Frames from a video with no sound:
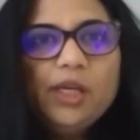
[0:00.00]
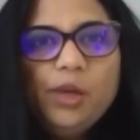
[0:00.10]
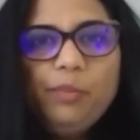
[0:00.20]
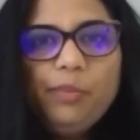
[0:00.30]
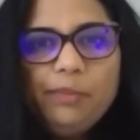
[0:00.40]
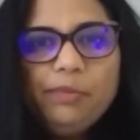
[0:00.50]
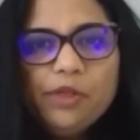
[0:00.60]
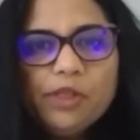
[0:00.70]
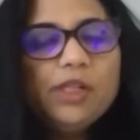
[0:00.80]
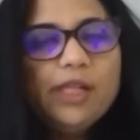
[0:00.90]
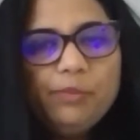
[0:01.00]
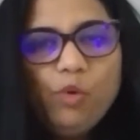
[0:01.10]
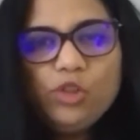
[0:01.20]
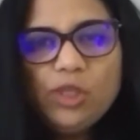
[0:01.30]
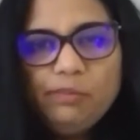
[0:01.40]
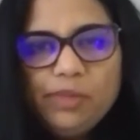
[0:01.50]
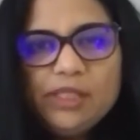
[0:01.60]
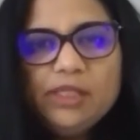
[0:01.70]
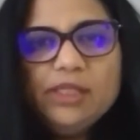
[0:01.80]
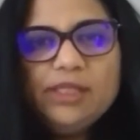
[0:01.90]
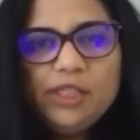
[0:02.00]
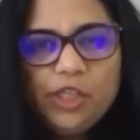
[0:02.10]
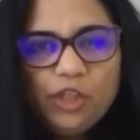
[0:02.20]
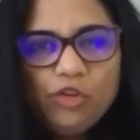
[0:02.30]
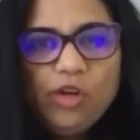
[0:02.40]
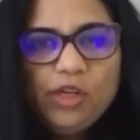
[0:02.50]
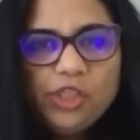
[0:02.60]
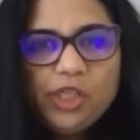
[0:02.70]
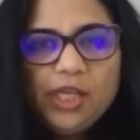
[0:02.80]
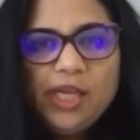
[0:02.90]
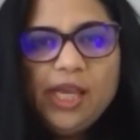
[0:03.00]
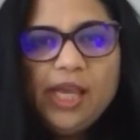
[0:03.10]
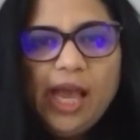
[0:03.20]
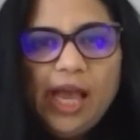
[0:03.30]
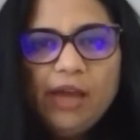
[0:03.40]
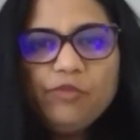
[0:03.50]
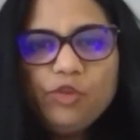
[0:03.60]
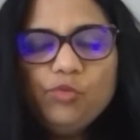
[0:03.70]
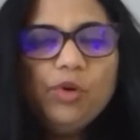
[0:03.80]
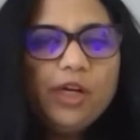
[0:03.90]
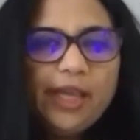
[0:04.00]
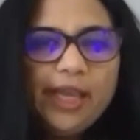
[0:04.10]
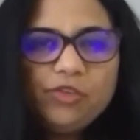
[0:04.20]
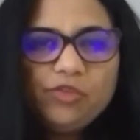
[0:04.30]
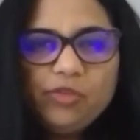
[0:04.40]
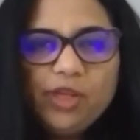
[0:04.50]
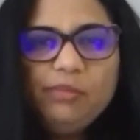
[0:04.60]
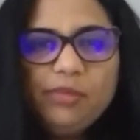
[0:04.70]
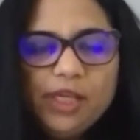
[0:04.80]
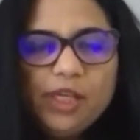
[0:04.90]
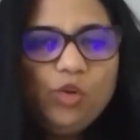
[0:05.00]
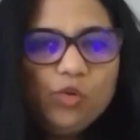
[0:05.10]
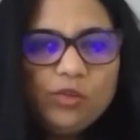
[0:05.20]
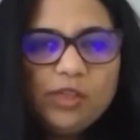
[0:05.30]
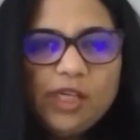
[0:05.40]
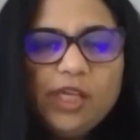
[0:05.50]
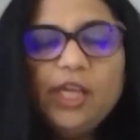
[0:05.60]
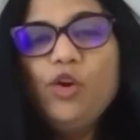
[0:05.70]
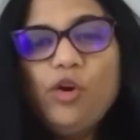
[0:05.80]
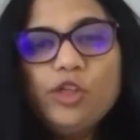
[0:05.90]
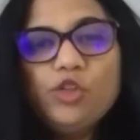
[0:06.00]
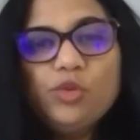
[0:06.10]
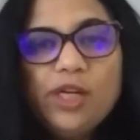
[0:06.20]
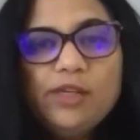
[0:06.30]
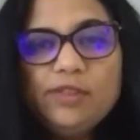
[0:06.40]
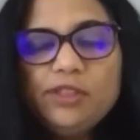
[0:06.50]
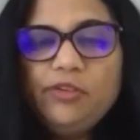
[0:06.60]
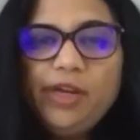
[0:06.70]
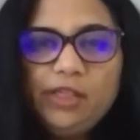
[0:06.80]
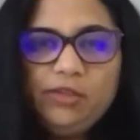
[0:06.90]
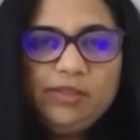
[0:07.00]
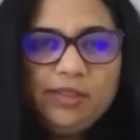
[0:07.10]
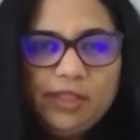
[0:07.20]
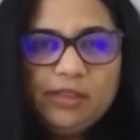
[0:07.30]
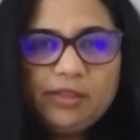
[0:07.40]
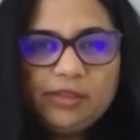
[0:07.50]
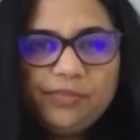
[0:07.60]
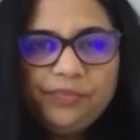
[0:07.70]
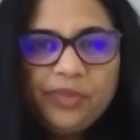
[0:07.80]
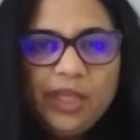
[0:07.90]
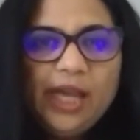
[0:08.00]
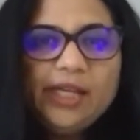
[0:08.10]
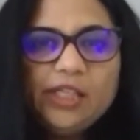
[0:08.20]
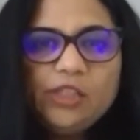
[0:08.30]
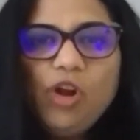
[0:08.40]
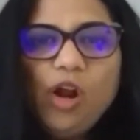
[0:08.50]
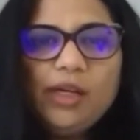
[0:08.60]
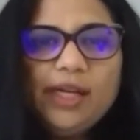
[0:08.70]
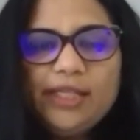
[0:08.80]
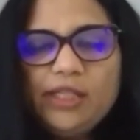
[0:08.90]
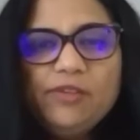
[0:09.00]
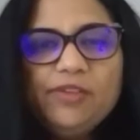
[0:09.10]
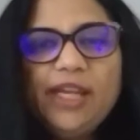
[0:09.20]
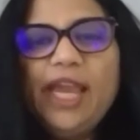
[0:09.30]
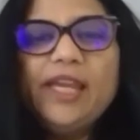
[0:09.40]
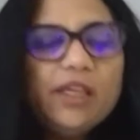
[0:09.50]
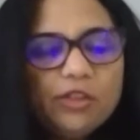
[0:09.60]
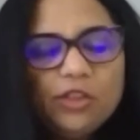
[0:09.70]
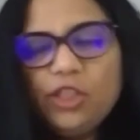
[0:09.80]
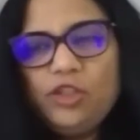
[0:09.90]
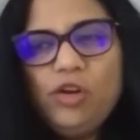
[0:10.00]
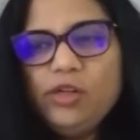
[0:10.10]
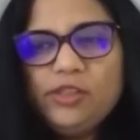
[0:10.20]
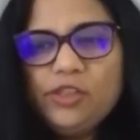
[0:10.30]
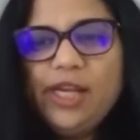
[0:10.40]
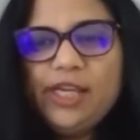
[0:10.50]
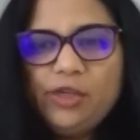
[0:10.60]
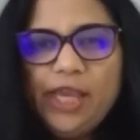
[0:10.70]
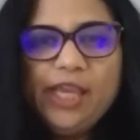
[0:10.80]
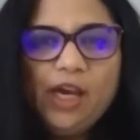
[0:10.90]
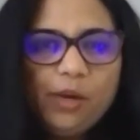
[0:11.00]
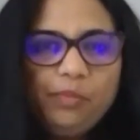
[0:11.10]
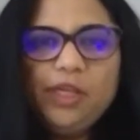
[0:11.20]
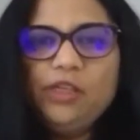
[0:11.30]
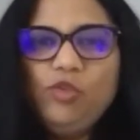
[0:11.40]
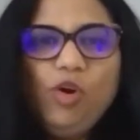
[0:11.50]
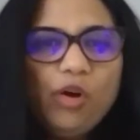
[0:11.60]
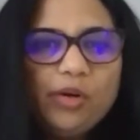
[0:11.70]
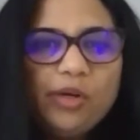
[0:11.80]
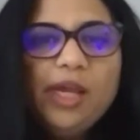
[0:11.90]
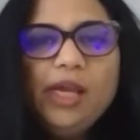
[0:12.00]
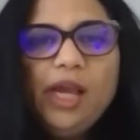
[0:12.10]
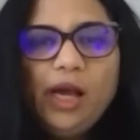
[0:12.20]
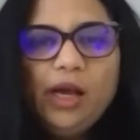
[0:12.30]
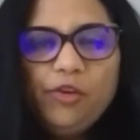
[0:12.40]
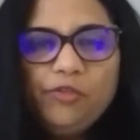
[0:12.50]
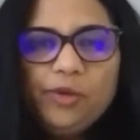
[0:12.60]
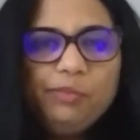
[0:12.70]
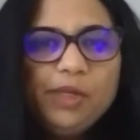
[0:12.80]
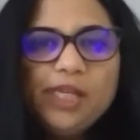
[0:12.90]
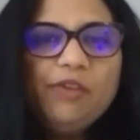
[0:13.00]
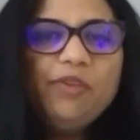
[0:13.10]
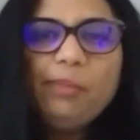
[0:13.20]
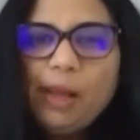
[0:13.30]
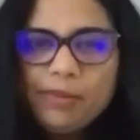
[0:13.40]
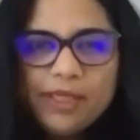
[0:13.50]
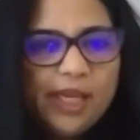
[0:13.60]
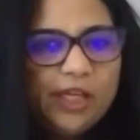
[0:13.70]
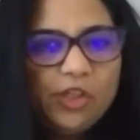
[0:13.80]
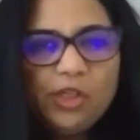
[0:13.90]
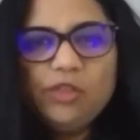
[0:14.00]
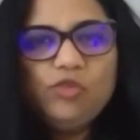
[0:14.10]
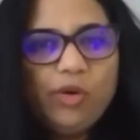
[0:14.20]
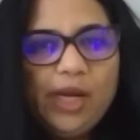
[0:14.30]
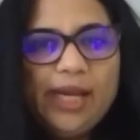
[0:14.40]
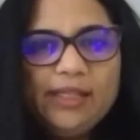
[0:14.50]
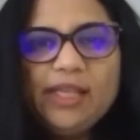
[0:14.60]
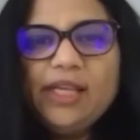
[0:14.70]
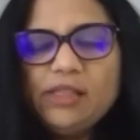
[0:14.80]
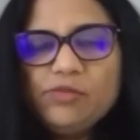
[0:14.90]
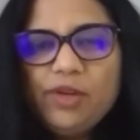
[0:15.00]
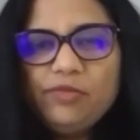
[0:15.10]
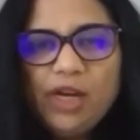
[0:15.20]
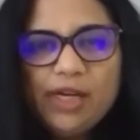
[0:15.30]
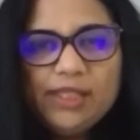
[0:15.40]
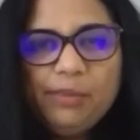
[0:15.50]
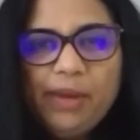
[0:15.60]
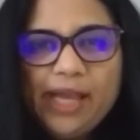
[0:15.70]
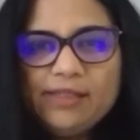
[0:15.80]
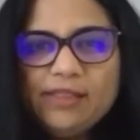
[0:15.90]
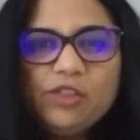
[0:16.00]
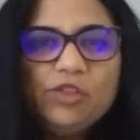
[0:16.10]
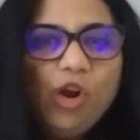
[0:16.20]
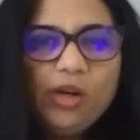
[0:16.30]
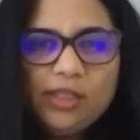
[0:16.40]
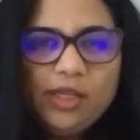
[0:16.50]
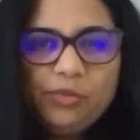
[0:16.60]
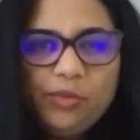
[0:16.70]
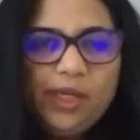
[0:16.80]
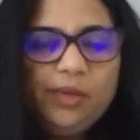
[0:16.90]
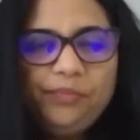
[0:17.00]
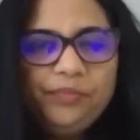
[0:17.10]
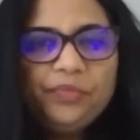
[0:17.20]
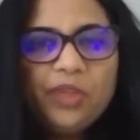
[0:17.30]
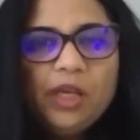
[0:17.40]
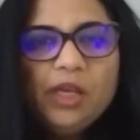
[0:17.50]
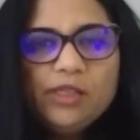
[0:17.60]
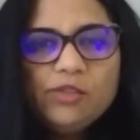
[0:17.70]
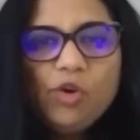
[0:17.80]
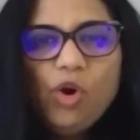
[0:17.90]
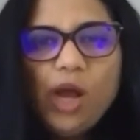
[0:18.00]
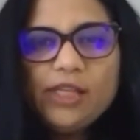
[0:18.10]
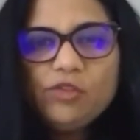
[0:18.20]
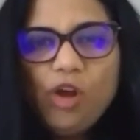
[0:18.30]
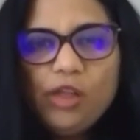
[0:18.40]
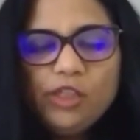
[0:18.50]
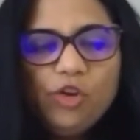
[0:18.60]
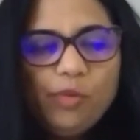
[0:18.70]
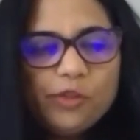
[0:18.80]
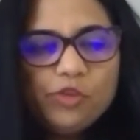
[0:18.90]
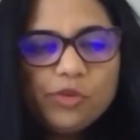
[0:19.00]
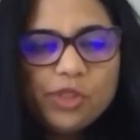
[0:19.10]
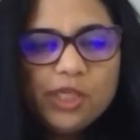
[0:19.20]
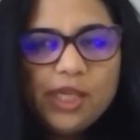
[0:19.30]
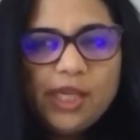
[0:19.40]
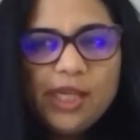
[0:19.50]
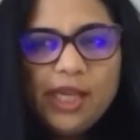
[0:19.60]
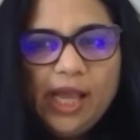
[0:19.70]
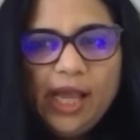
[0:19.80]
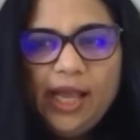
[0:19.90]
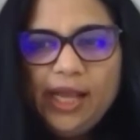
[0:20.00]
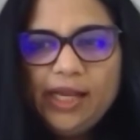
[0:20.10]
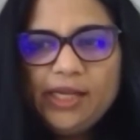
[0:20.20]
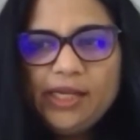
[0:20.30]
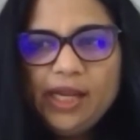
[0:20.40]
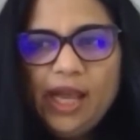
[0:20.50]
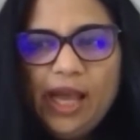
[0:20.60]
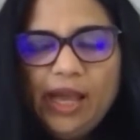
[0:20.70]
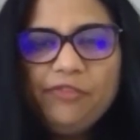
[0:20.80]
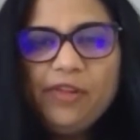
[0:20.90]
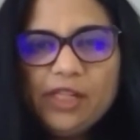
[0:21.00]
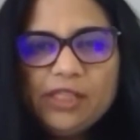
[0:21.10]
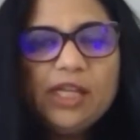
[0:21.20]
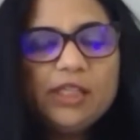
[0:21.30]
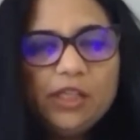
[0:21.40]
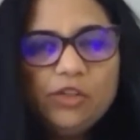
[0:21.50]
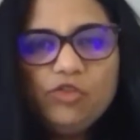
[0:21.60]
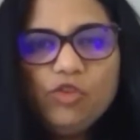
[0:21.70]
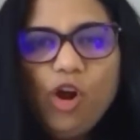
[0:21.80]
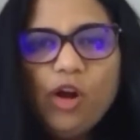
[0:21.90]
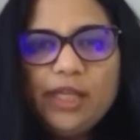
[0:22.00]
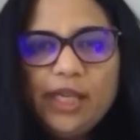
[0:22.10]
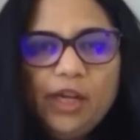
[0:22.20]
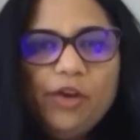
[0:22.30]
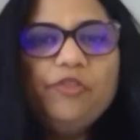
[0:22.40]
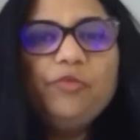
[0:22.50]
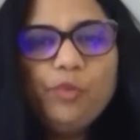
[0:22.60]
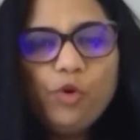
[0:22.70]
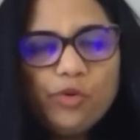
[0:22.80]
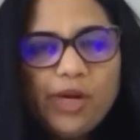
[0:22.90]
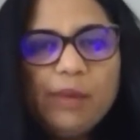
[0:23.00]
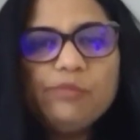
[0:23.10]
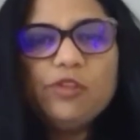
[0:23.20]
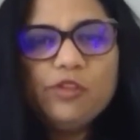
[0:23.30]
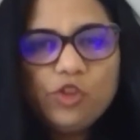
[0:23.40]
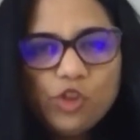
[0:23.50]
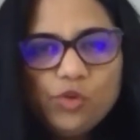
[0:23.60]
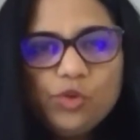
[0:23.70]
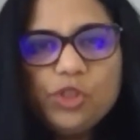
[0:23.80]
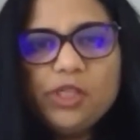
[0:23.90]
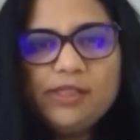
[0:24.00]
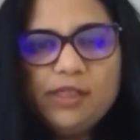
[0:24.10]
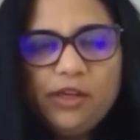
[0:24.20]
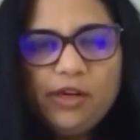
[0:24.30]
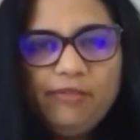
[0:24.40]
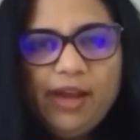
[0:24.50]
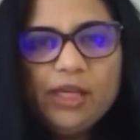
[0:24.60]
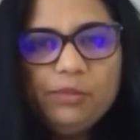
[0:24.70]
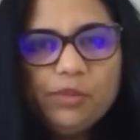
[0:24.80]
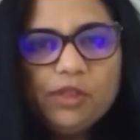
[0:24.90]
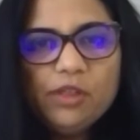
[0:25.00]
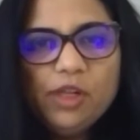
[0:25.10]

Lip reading: people, both in business and technology, have to work extremely closely in order to deliver the right results. And it's not like delivering any other technology like ERPs or building a web applications or anything else we have done in the past. It's not that way. So I saw that opportunity and I felt that there is not enough programs and solutions that are available